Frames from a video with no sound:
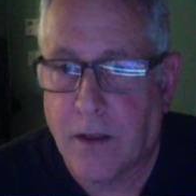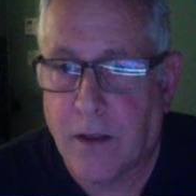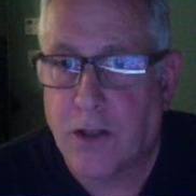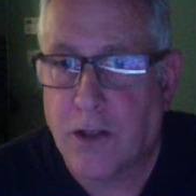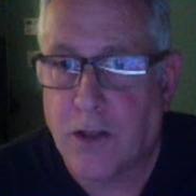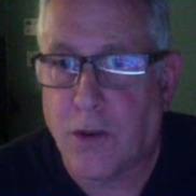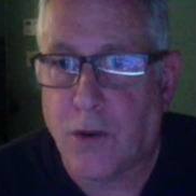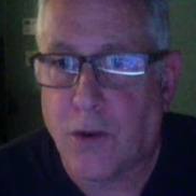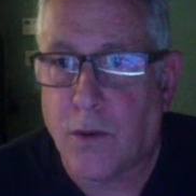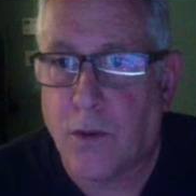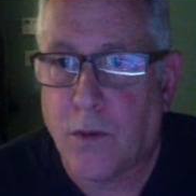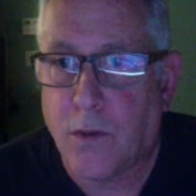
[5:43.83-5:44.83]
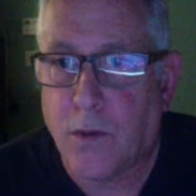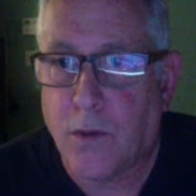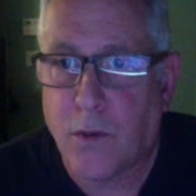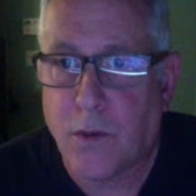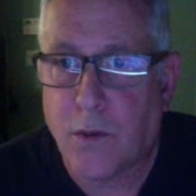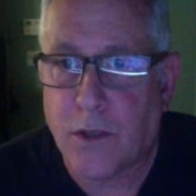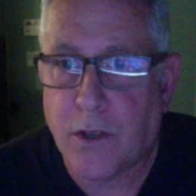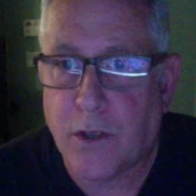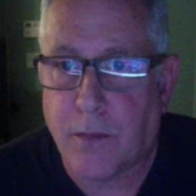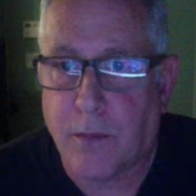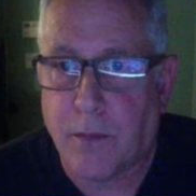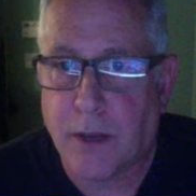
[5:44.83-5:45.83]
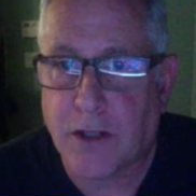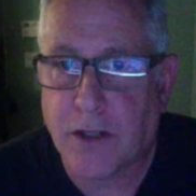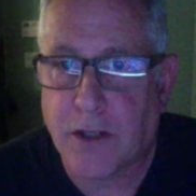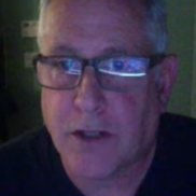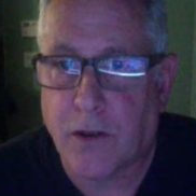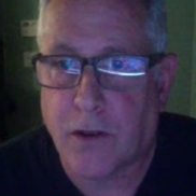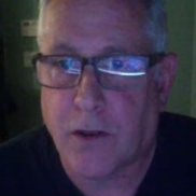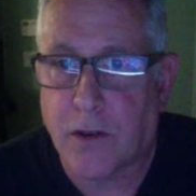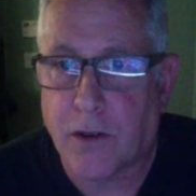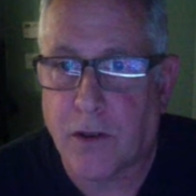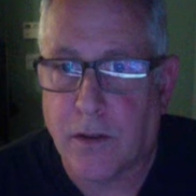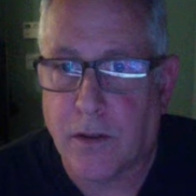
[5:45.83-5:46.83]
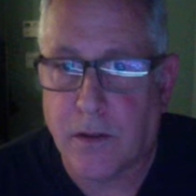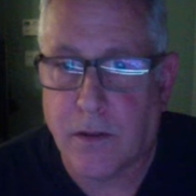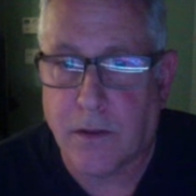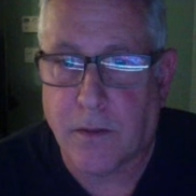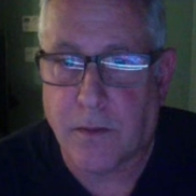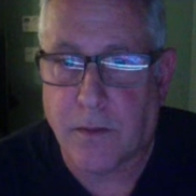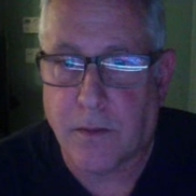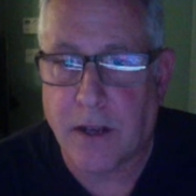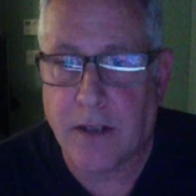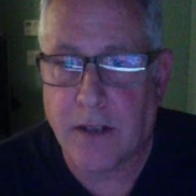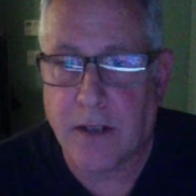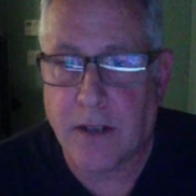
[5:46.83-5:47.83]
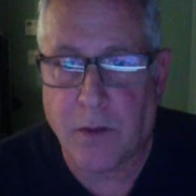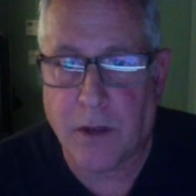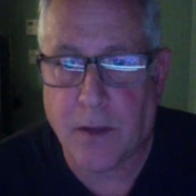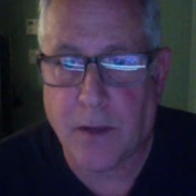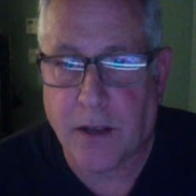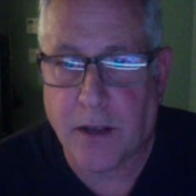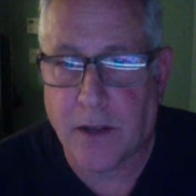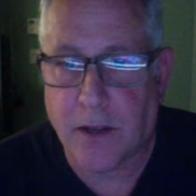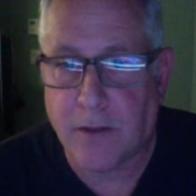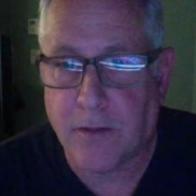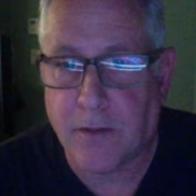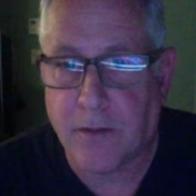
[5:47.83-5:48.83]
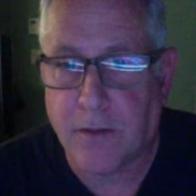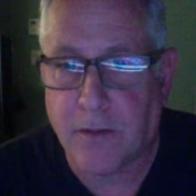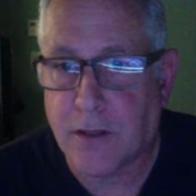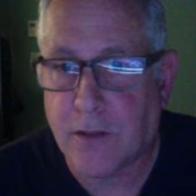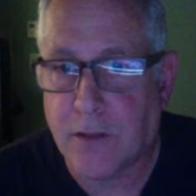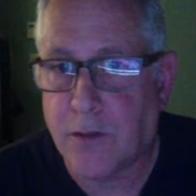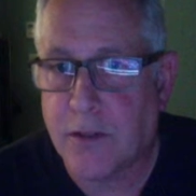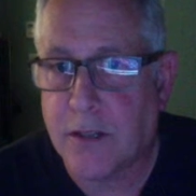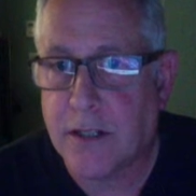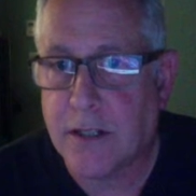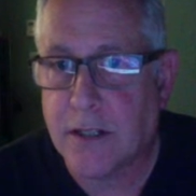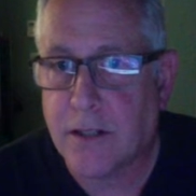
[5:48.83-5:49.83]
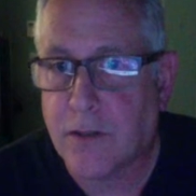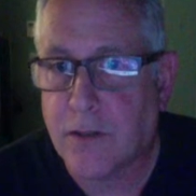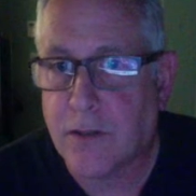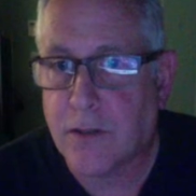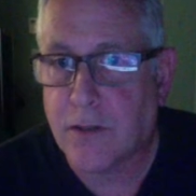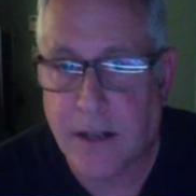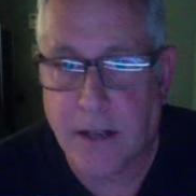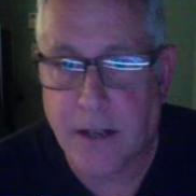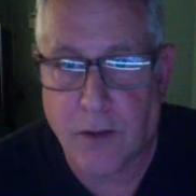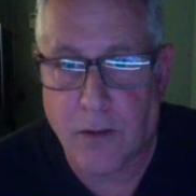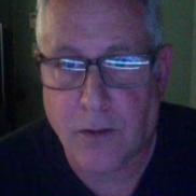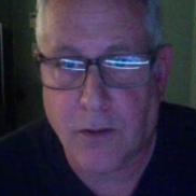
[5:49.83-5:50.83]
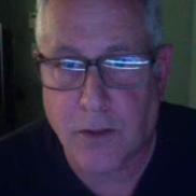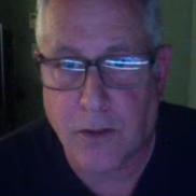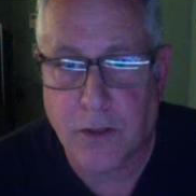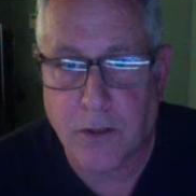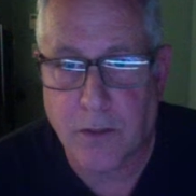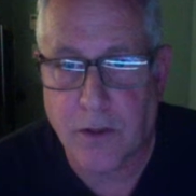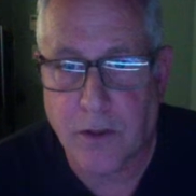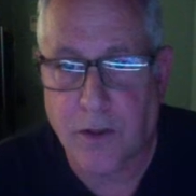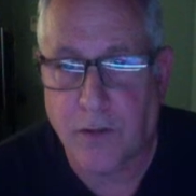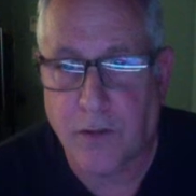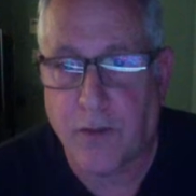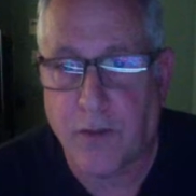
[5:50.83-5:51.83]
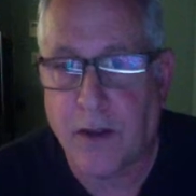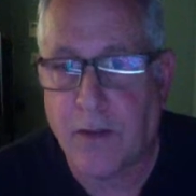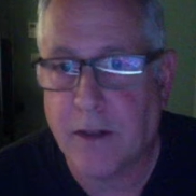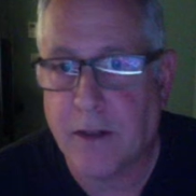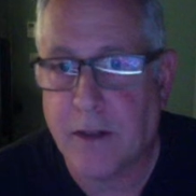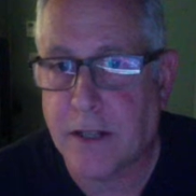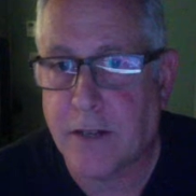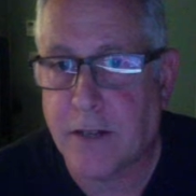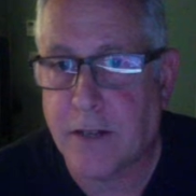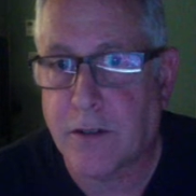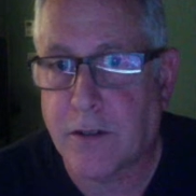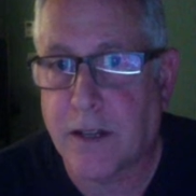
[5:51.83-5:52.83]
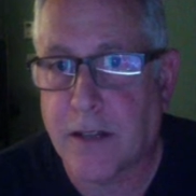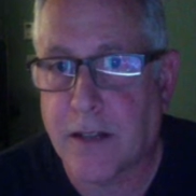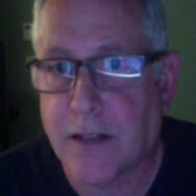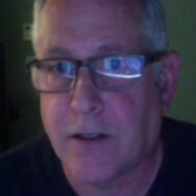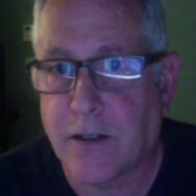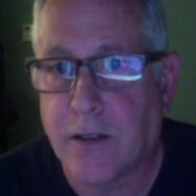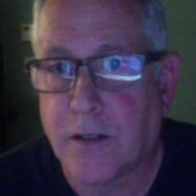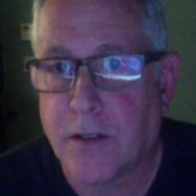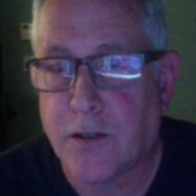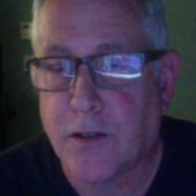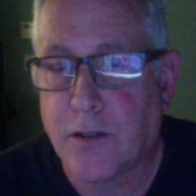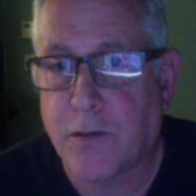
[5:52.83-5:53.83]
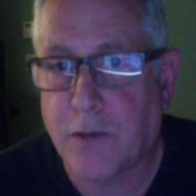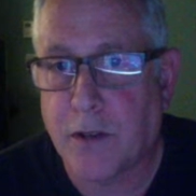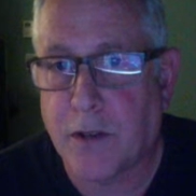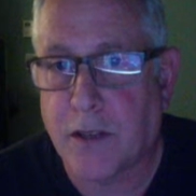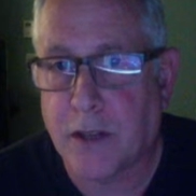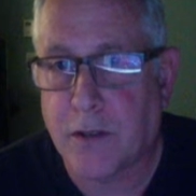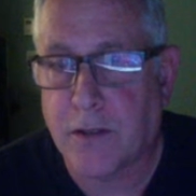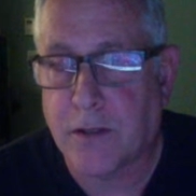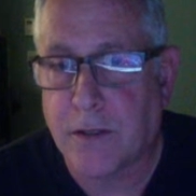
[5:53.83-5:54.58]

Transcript: So this is a much stronger, and I said way back here when it finally started moving, I said it's going to head now to, once it broke that 12.5, I said it was going to head to the 20,000.